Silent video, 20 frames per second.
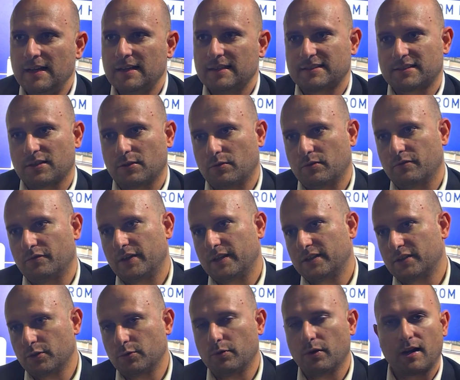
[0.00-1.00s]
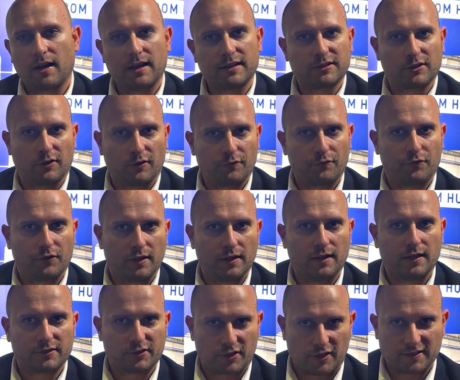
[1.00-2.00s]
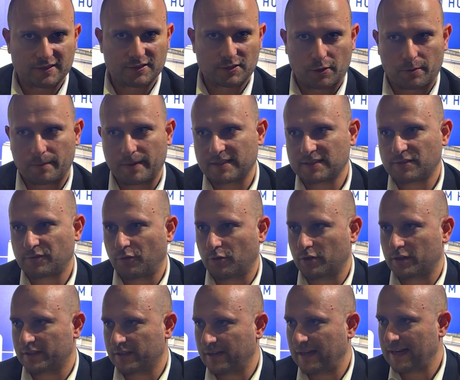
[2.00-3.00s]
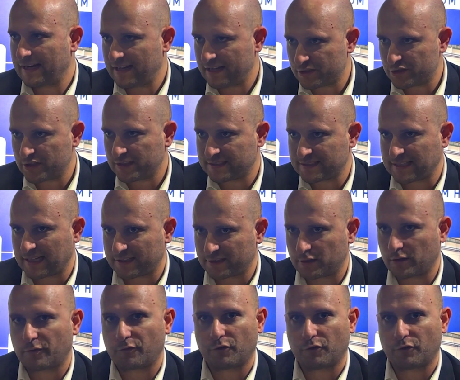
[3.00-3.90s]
So we do a lot of transformers for the energy sector,